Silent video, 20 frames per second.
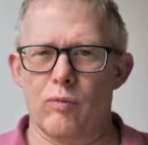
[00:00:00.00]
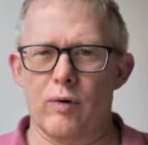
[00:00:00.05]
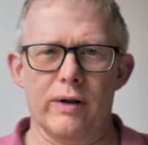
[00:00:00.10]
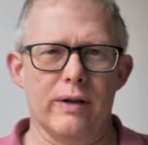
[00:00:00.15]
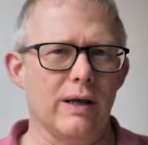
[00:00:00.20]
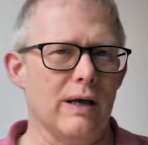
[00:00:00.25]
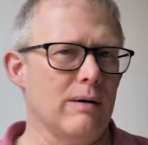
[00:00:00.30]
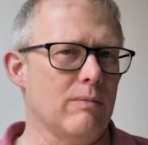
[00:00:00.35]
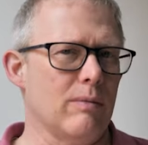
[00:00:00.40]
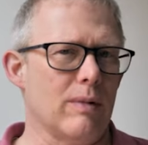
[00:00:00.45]

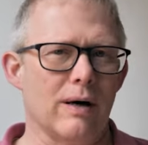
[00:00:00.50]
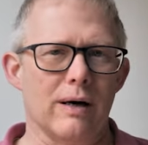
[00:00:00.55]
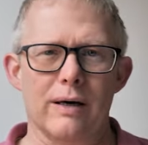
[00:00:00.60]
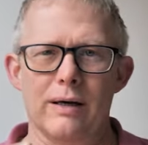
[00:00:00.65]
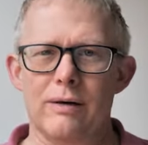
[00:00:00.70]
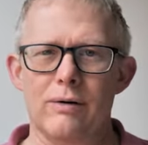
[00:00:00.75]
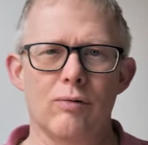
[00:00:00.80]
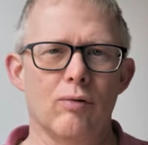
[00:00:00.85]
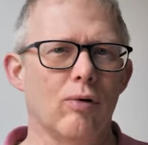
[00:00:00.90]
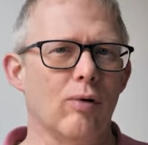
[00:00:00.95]
within
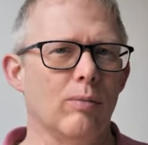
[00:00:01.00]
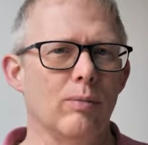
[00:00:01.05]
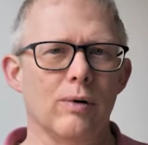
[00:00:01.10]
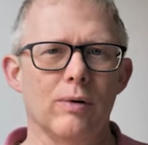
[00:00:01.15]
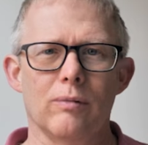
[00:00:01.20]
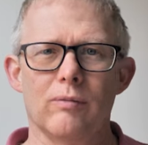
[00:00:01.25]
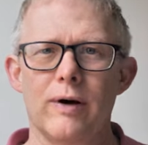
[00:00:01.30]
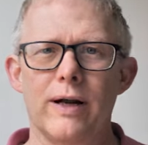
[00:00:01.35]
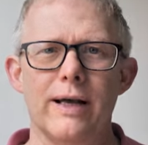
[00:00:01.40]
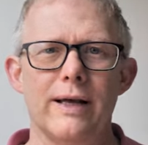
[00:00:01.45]
my
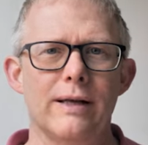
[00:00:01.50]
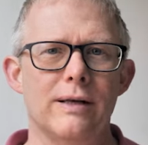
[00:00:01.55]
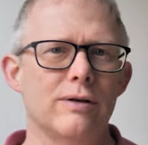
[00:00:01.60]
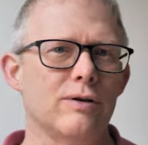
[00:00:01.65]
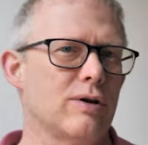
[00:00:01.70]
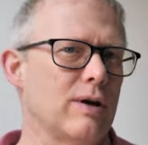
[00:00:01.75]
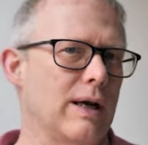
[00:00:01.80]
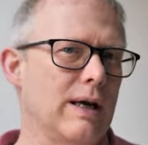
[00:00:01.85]
normal range.